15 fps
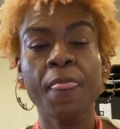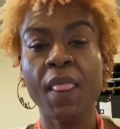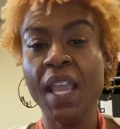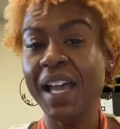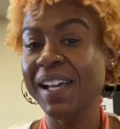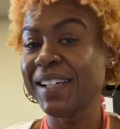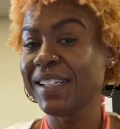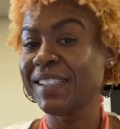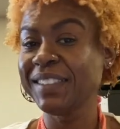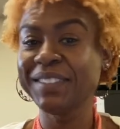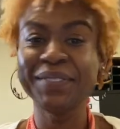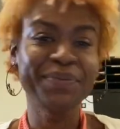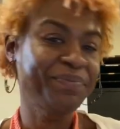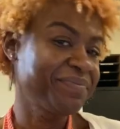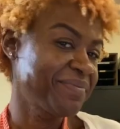I
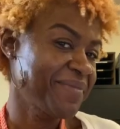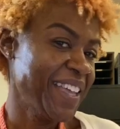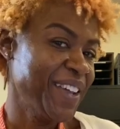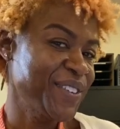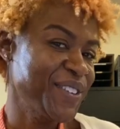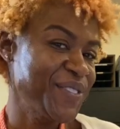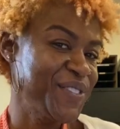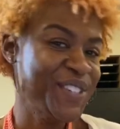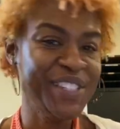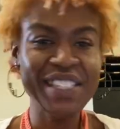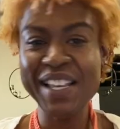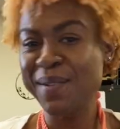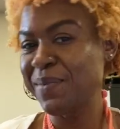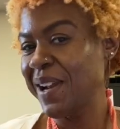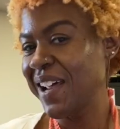don't know if you can
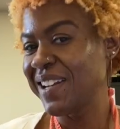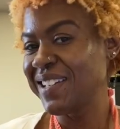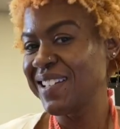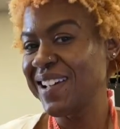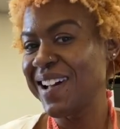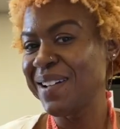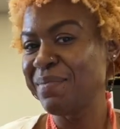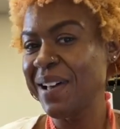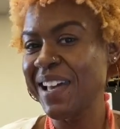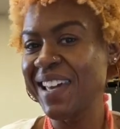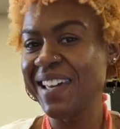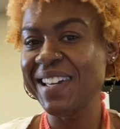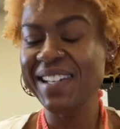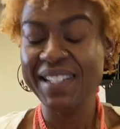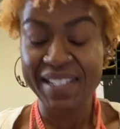tell, but I didn't dye my
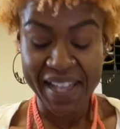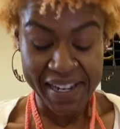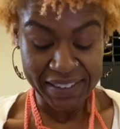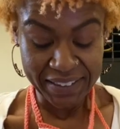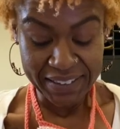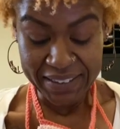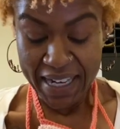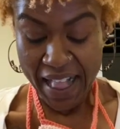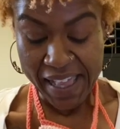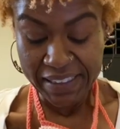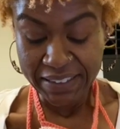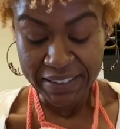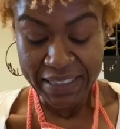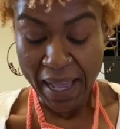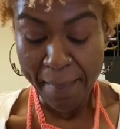hair.
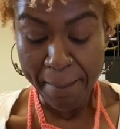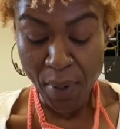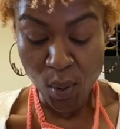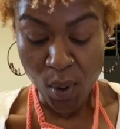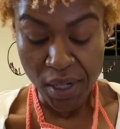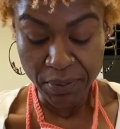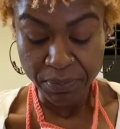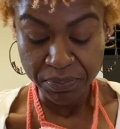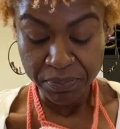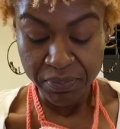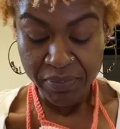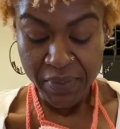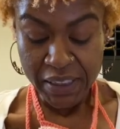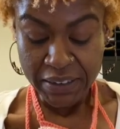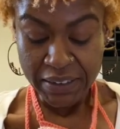I'm bored.
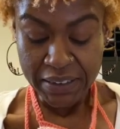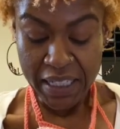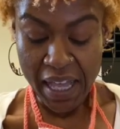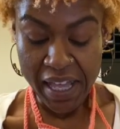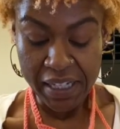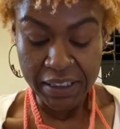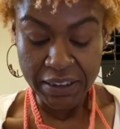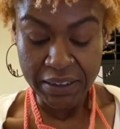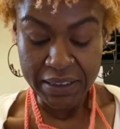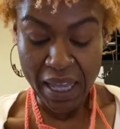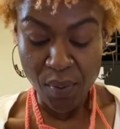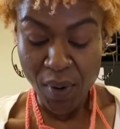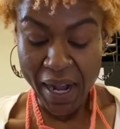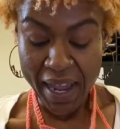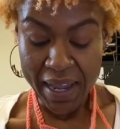
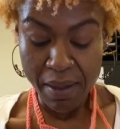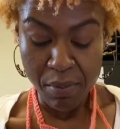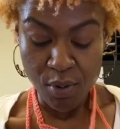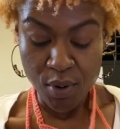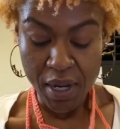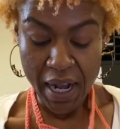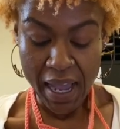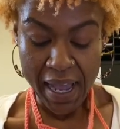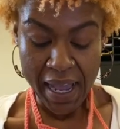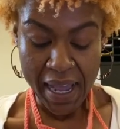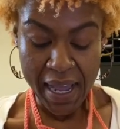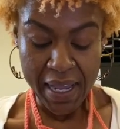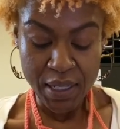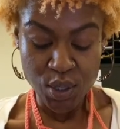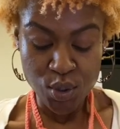And when I get bored,
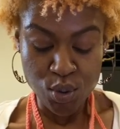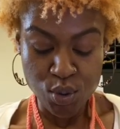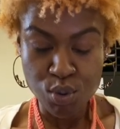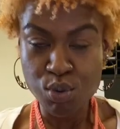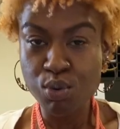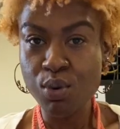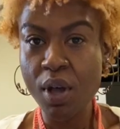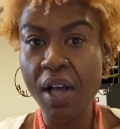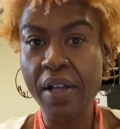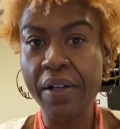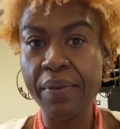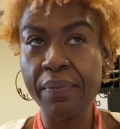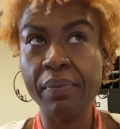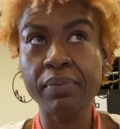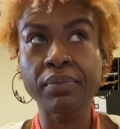I do
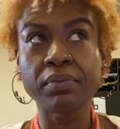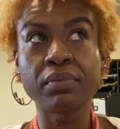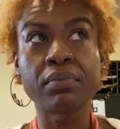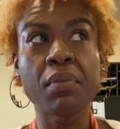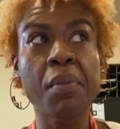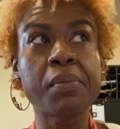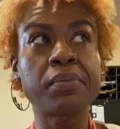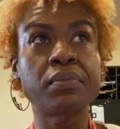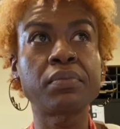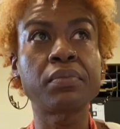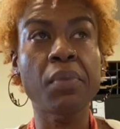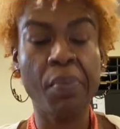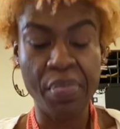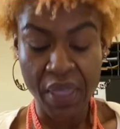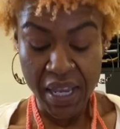
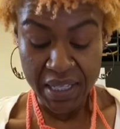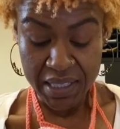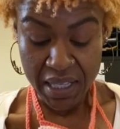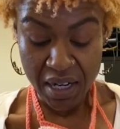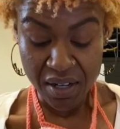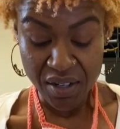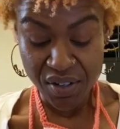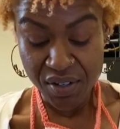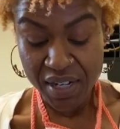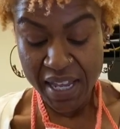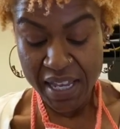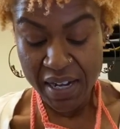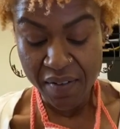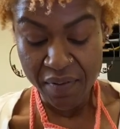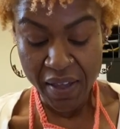things that are
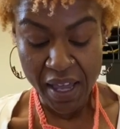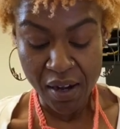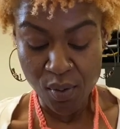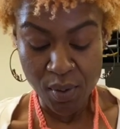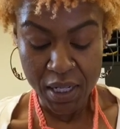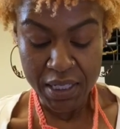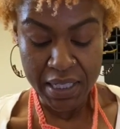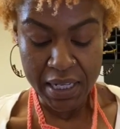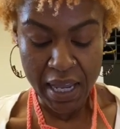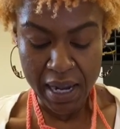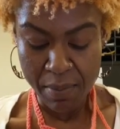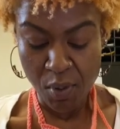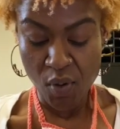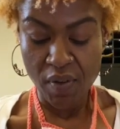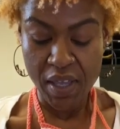creative. I don't want to say like
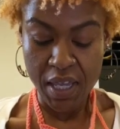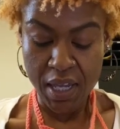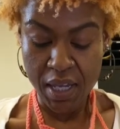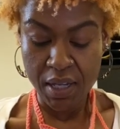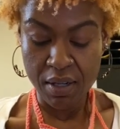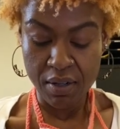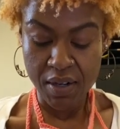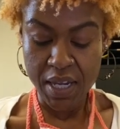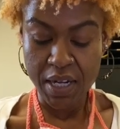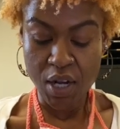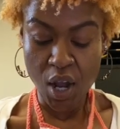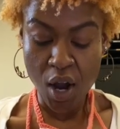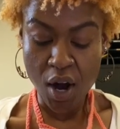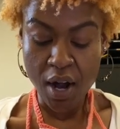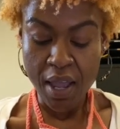I'm over here creating
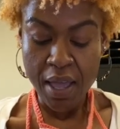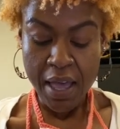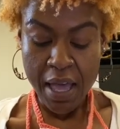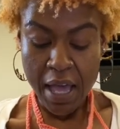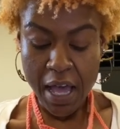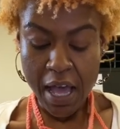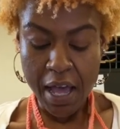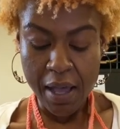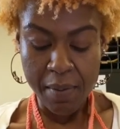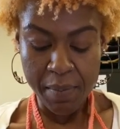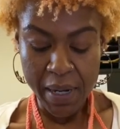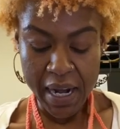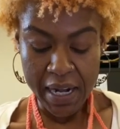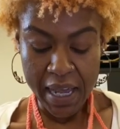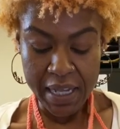art,
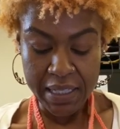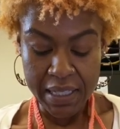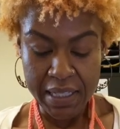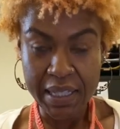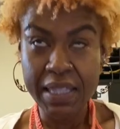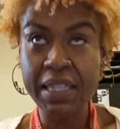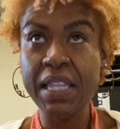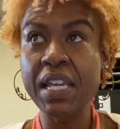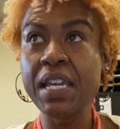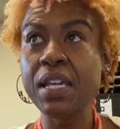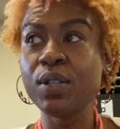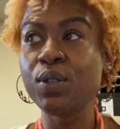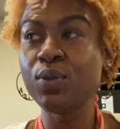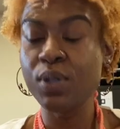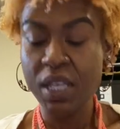but I like to
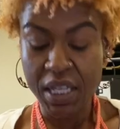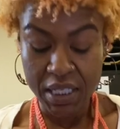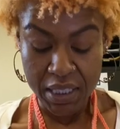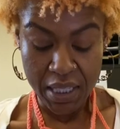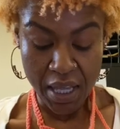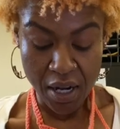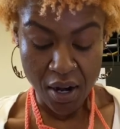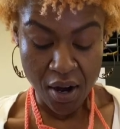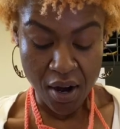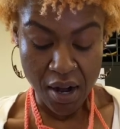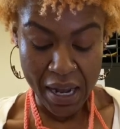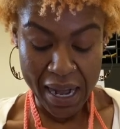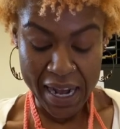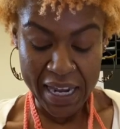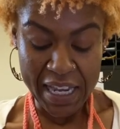do things that are
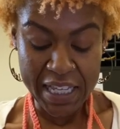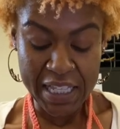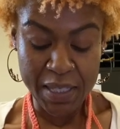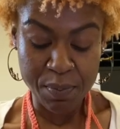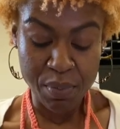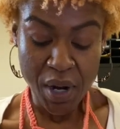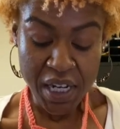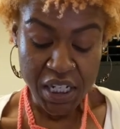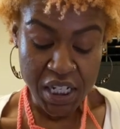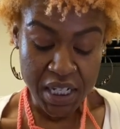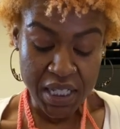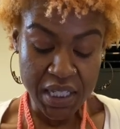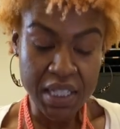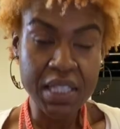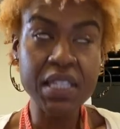like
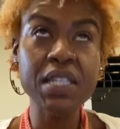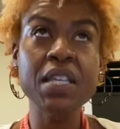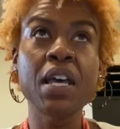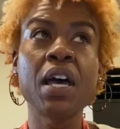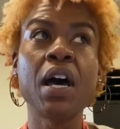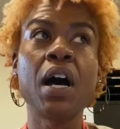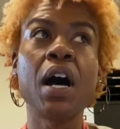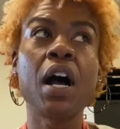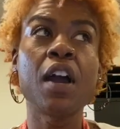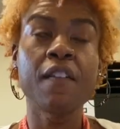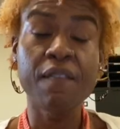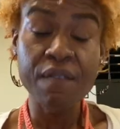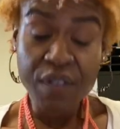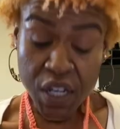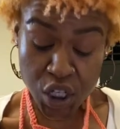expressions, are
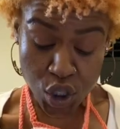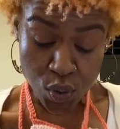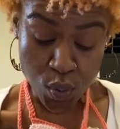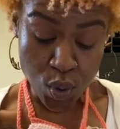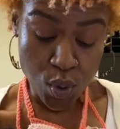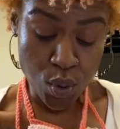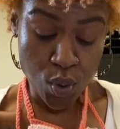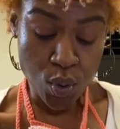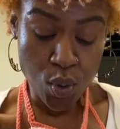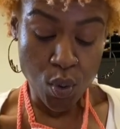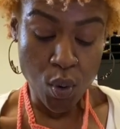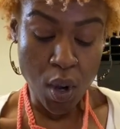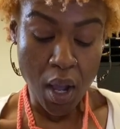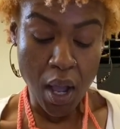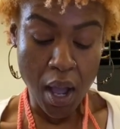visual,
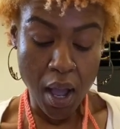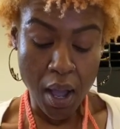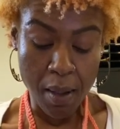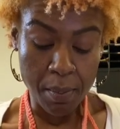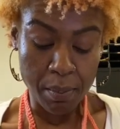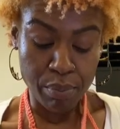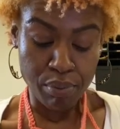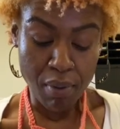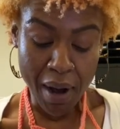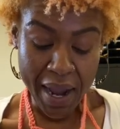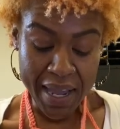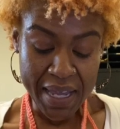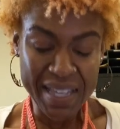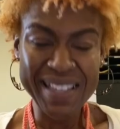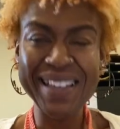
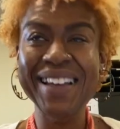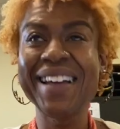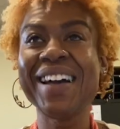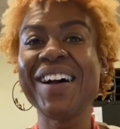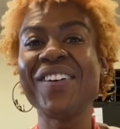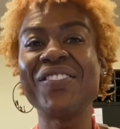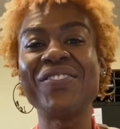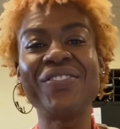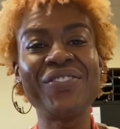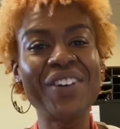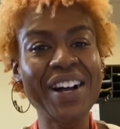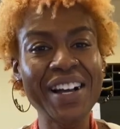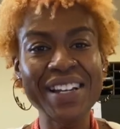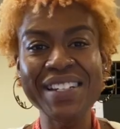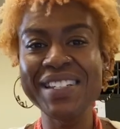bright,
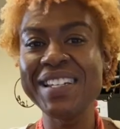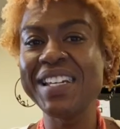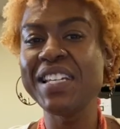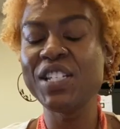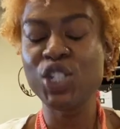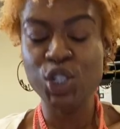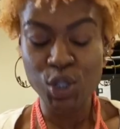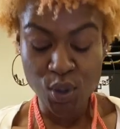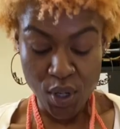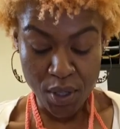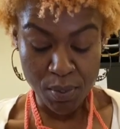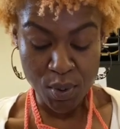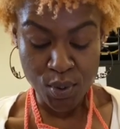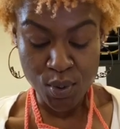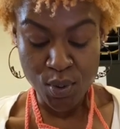fun,
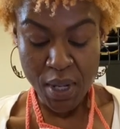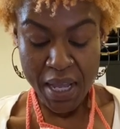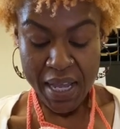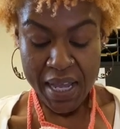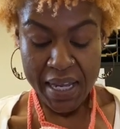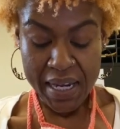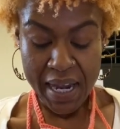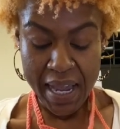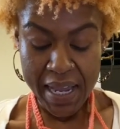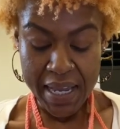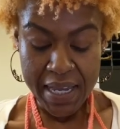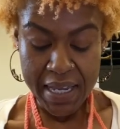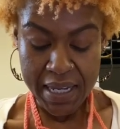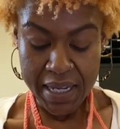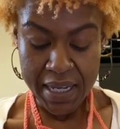enjoyable.
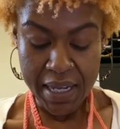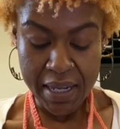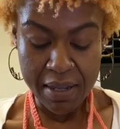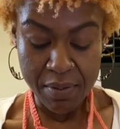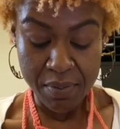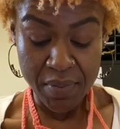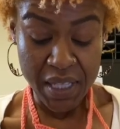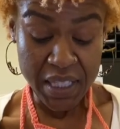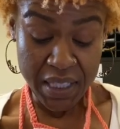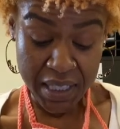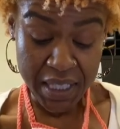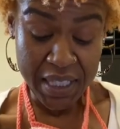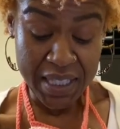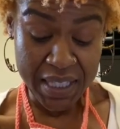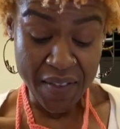Like this
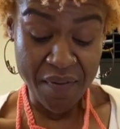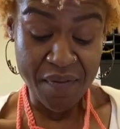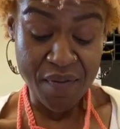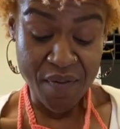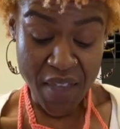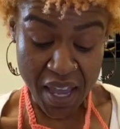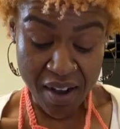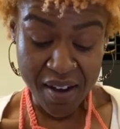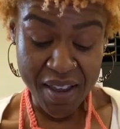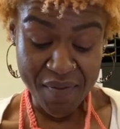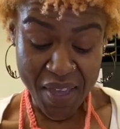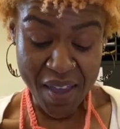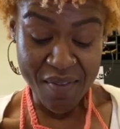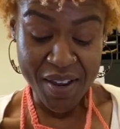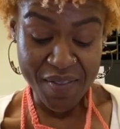is a very,
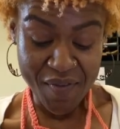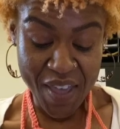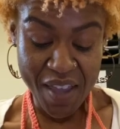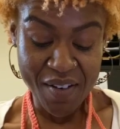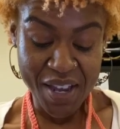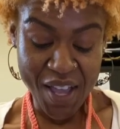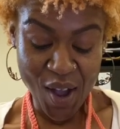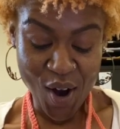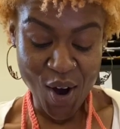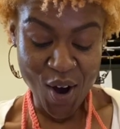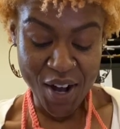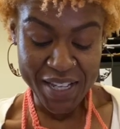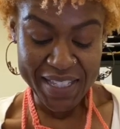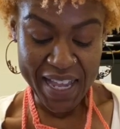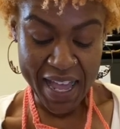very, very
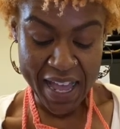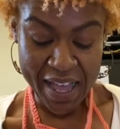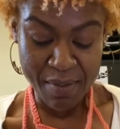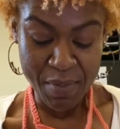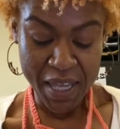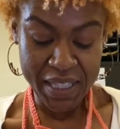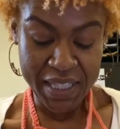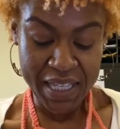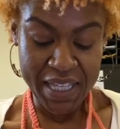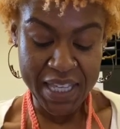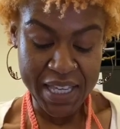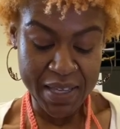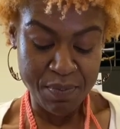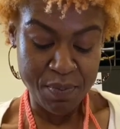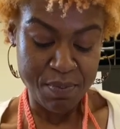hard time, and to
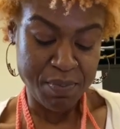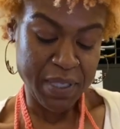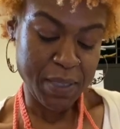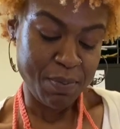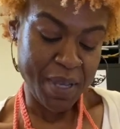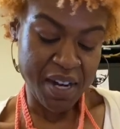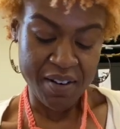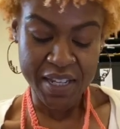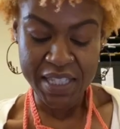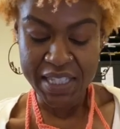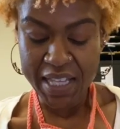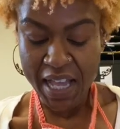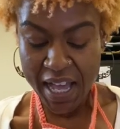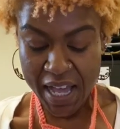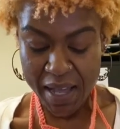keep
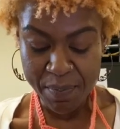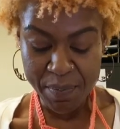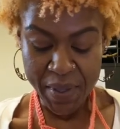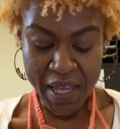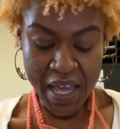spirits up,